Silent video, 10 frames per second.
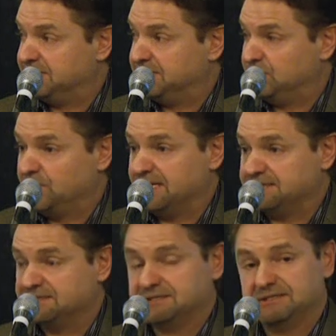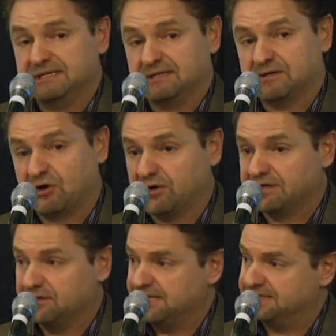in the U.S.
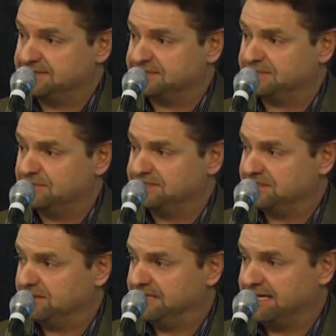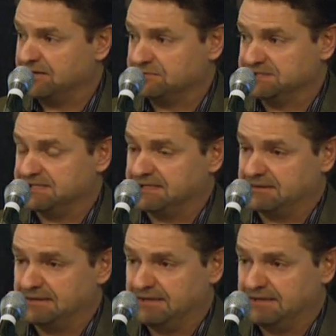Cargill has recently announced a